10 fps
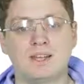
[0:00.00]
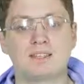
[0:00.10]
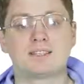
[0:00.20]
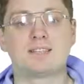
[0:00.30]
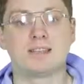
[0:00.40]

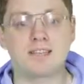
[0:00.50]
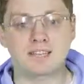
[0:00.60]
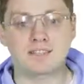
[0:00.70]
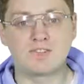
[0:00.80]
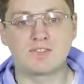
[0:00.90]
In the
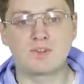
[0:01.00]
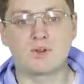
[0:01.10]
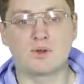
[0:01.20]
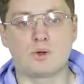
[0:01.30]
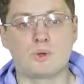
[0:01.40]
next
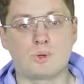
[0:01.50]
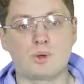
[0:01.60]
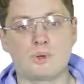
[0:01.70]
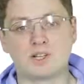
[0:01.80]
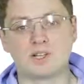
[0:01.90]
video,
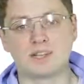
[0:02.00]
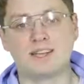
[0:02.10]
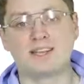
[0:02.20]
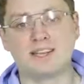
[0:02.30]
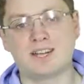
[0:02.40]
we will
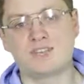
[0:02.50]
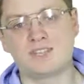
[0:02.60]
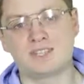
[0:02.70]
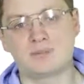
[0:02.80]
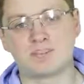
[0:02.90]
see an
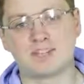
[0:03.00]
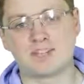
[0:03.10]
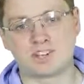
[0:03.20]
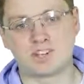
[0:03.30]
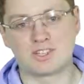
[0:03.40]
algorithm that
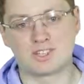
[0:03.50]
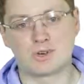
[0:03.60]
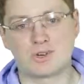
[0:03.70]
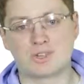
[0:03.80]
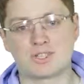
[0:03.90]
actually
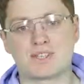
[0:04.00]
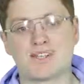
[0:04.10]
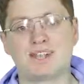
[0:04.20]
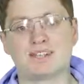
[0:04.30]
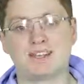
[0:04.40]
sorts
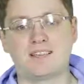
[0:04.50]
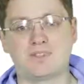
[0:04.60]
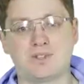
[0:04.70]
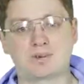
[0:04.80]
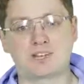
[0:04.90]
n
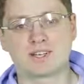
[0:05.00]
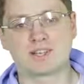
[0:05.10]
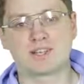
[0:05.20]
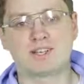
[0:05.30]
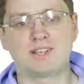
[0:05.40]
given
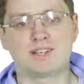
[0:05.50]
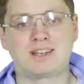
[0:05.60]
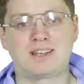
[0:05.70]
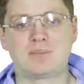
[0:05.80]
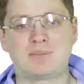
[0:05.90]
objects in
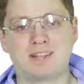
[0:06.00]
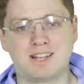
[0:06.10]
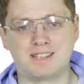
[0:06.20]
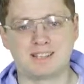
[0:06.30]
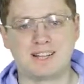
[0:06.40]
time
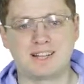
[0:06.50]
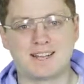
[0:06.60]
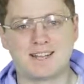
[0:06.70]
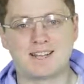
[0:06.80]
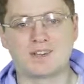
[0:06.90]
less
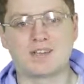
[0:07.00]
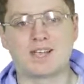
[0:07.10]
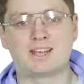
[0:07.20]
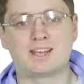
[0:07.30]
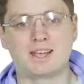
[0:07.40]
than n log
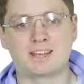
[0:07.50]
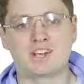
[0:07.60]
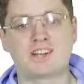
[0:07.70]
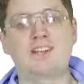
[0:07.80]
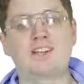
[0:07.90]
n.
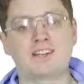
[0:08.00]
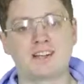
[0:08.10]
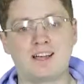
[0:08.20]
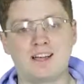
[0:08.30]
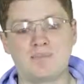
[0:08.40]
Actually, in
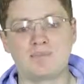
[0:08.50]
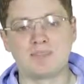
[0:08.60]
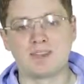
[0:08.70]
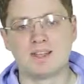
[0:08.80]
time,